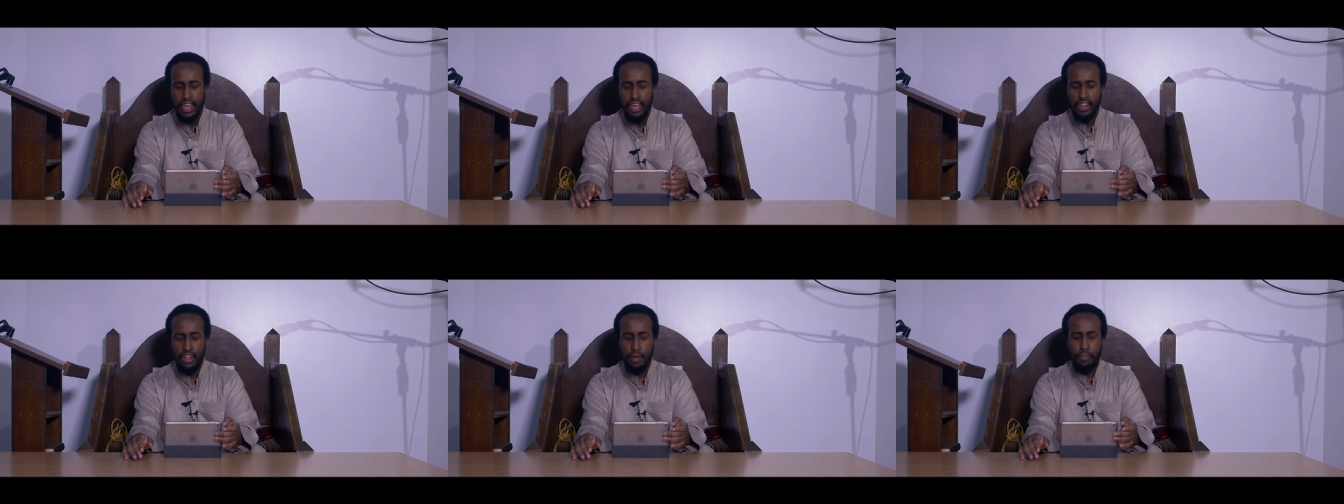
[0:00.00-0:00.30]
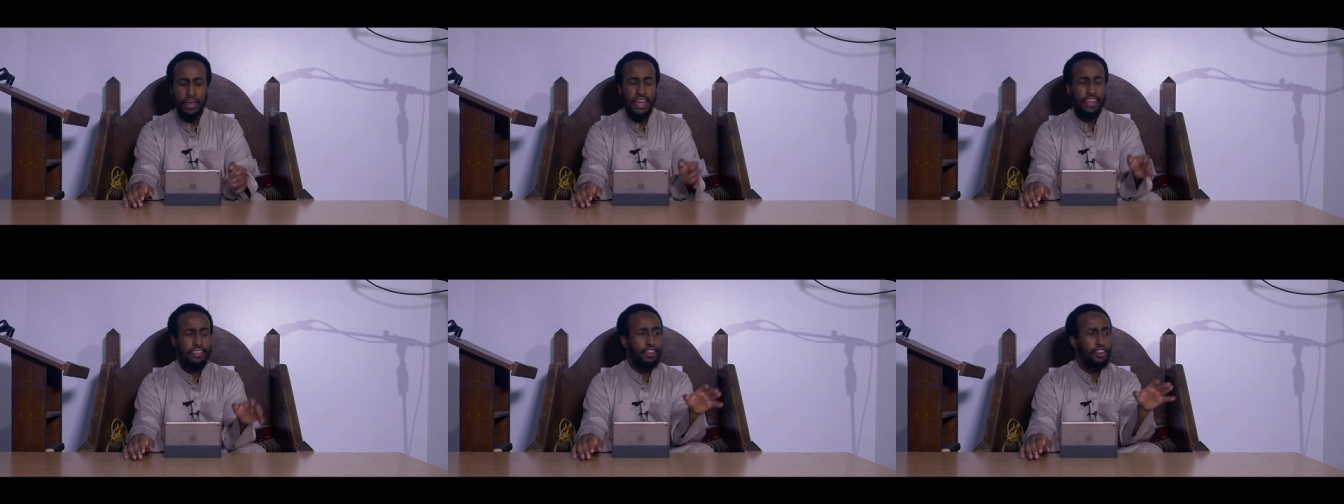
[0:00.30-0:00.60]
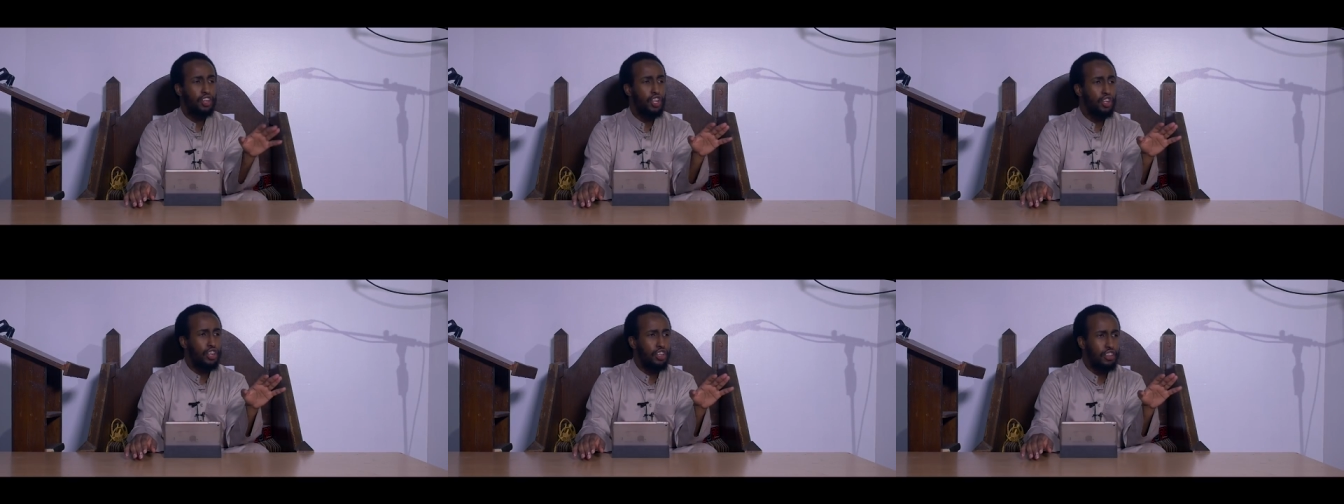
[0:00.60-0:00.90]
The
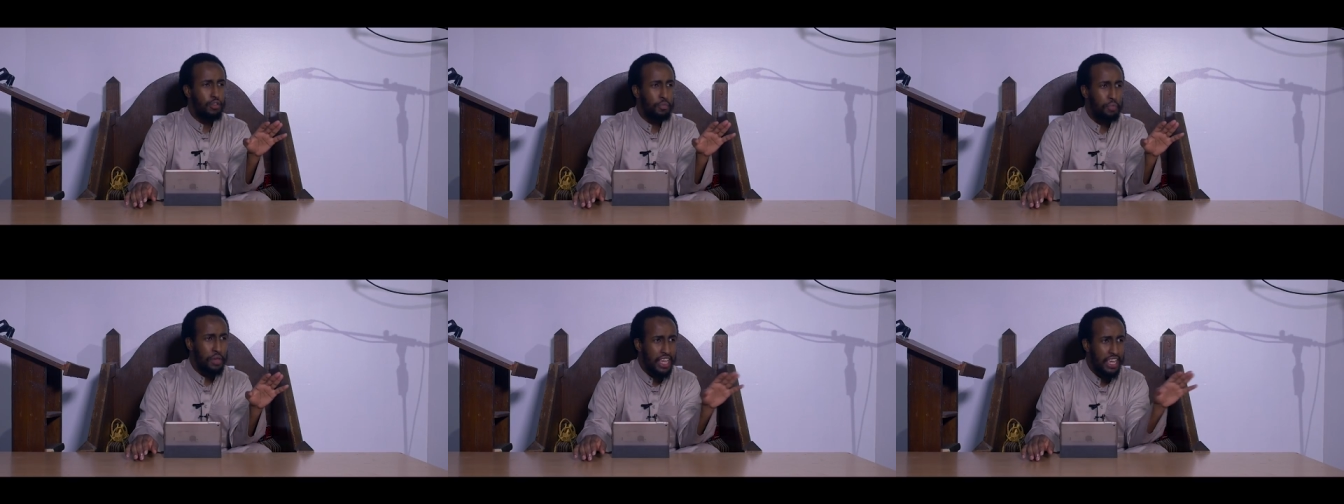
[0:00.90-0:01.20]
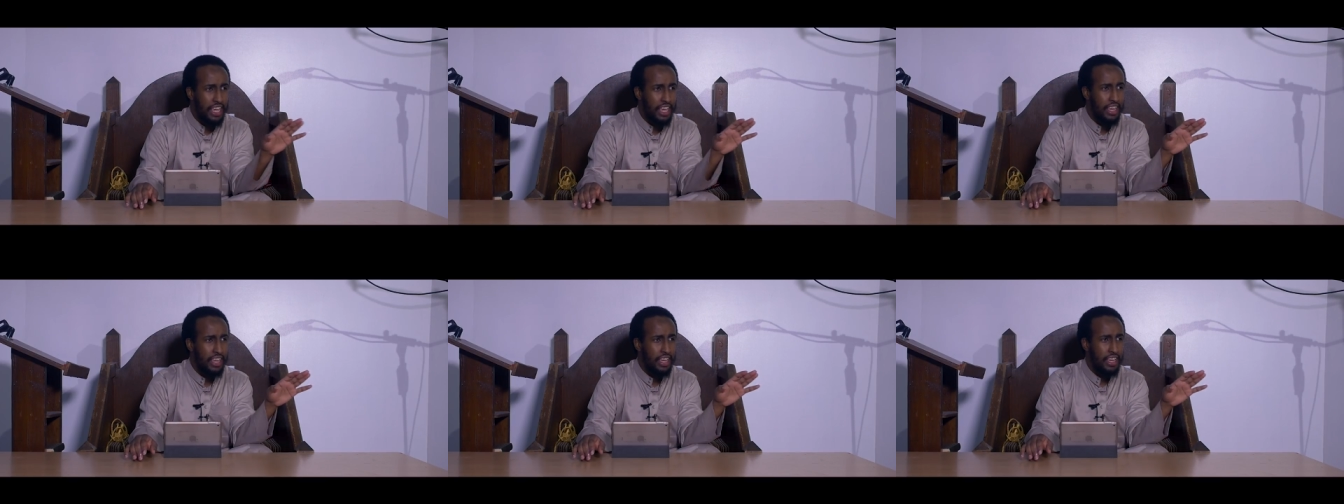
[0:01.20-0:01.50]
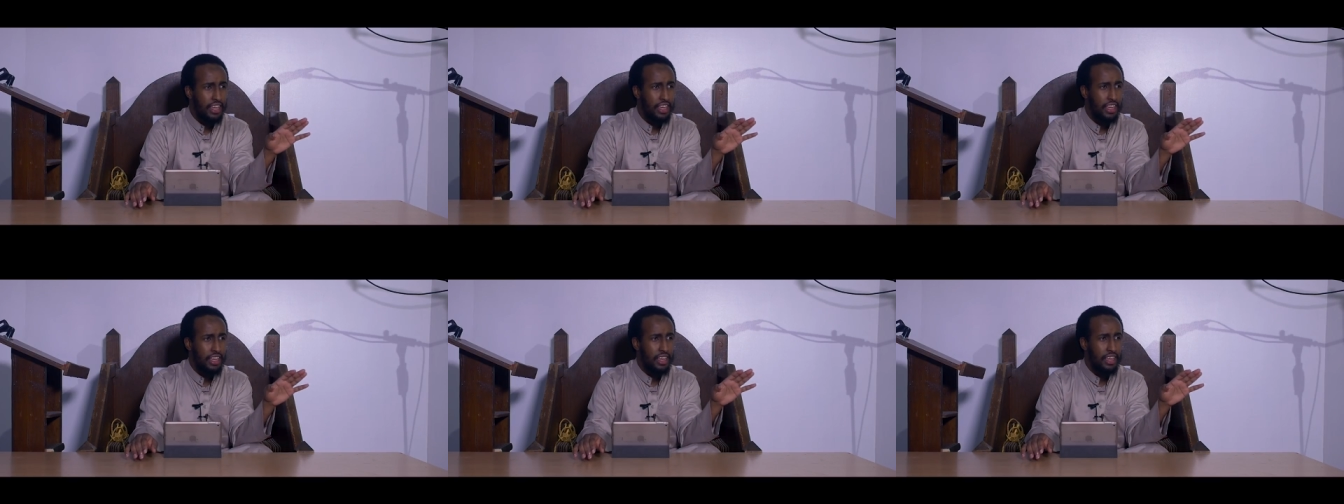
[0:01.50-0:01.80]
person shouldn't speak
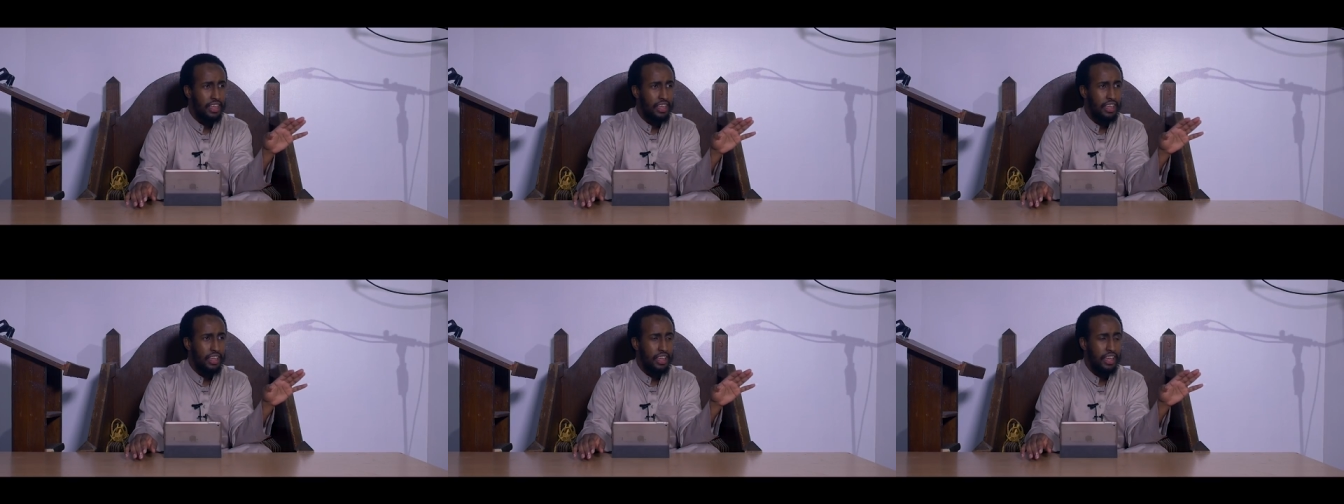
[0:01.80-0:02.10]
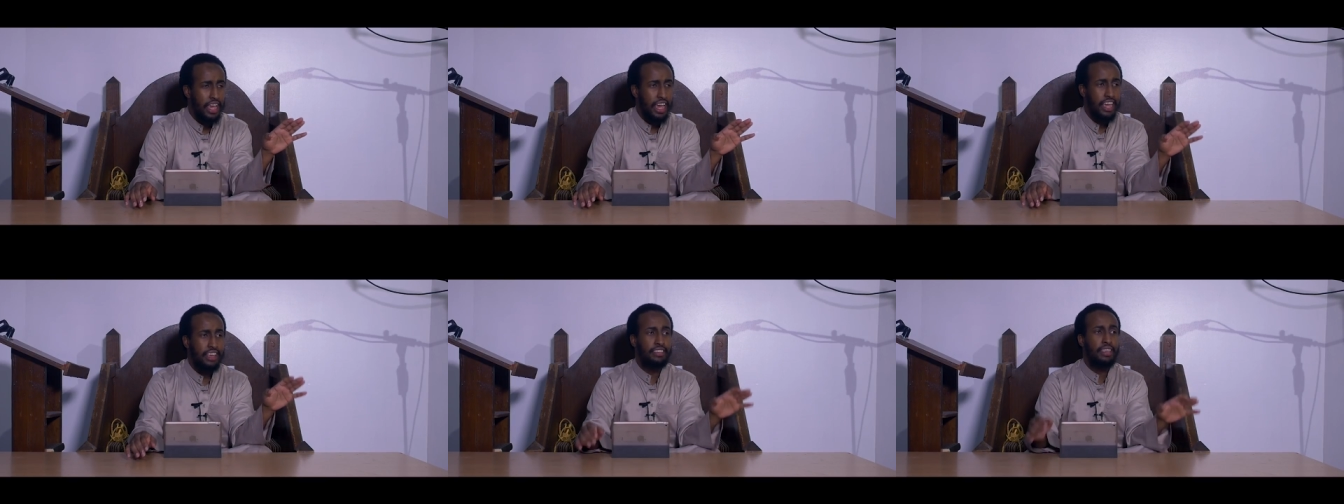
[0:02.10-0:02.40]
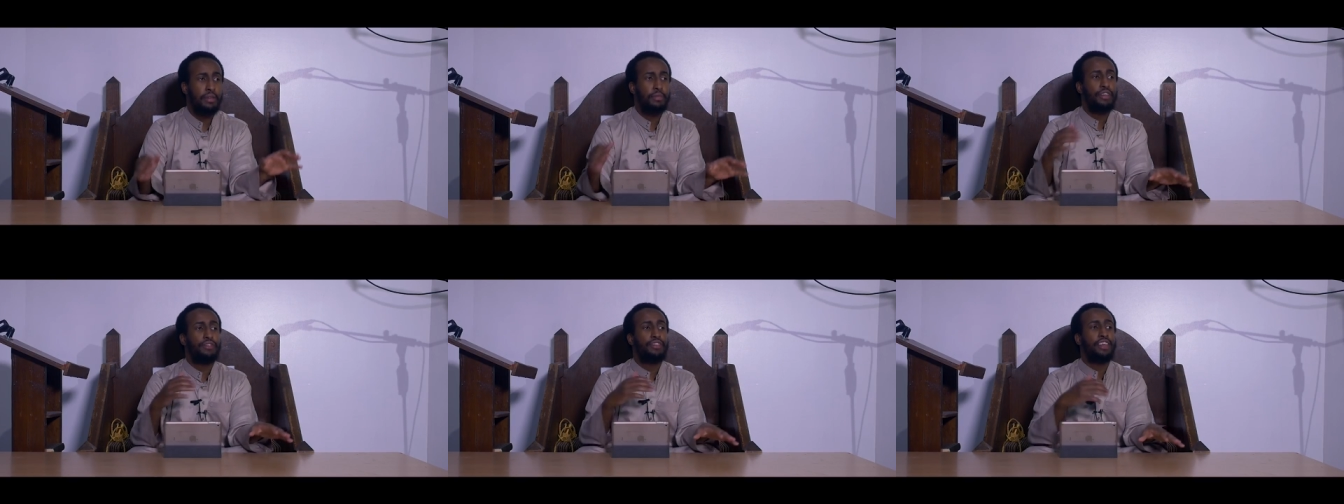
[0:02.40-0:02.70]

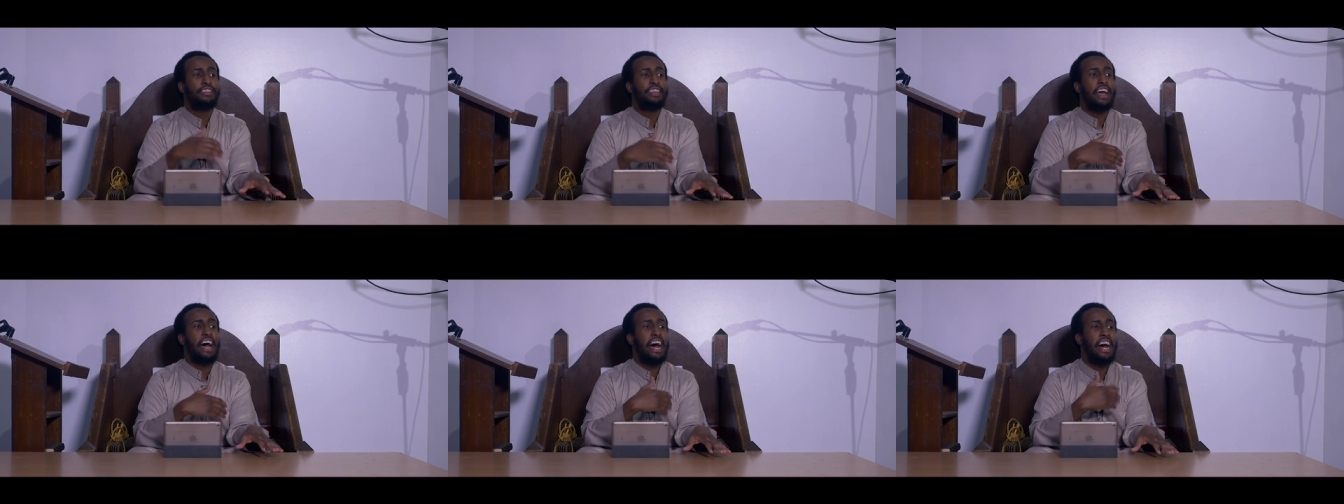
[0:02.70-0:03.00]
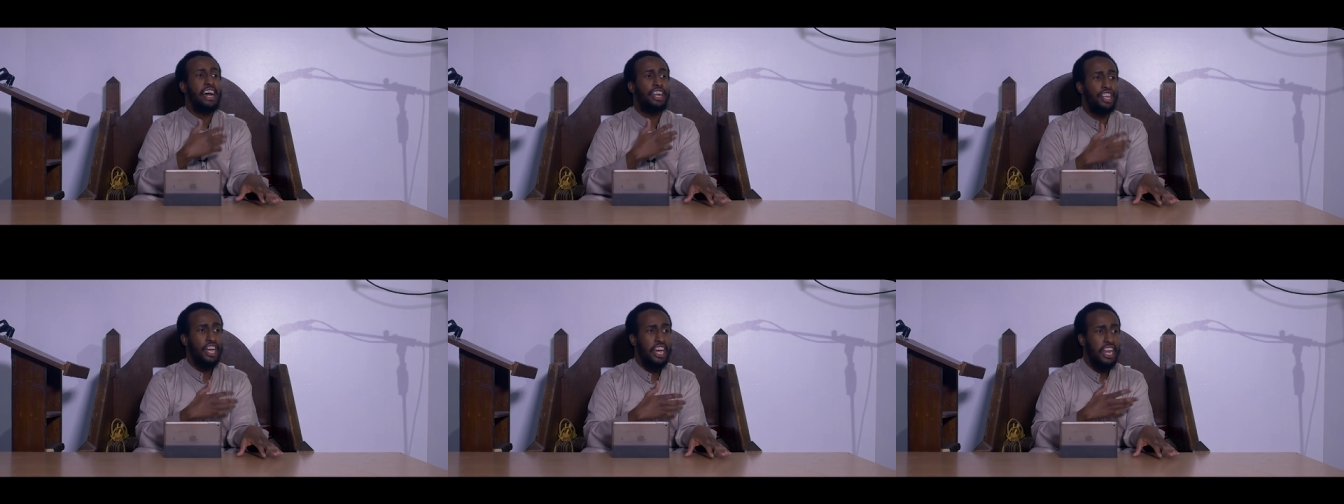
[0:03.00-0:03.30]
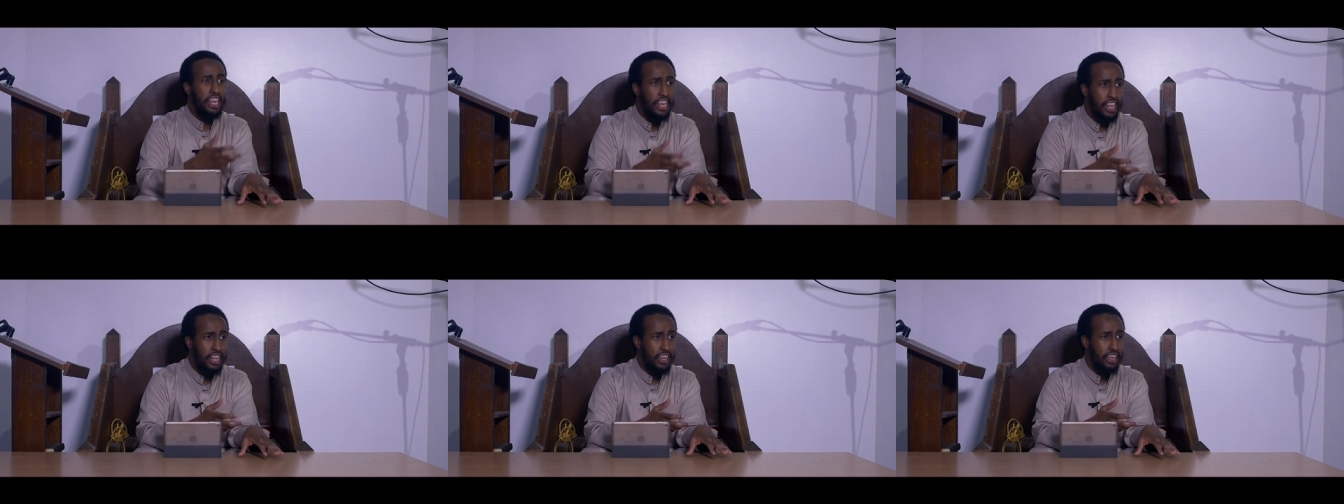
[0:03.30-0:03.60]
except if there's a hajah,
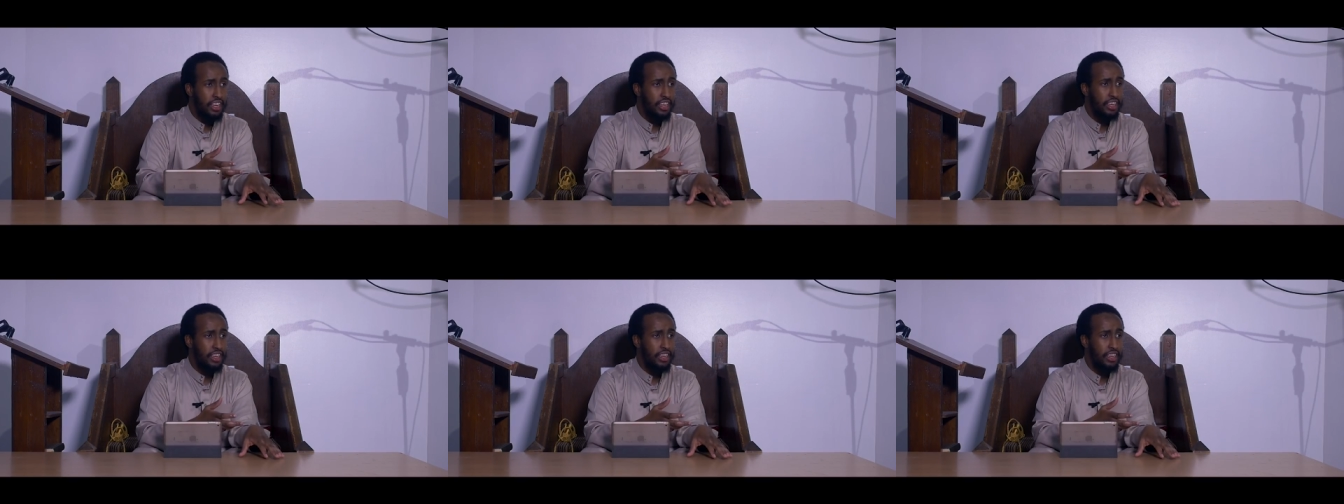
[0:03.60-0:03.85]
a need.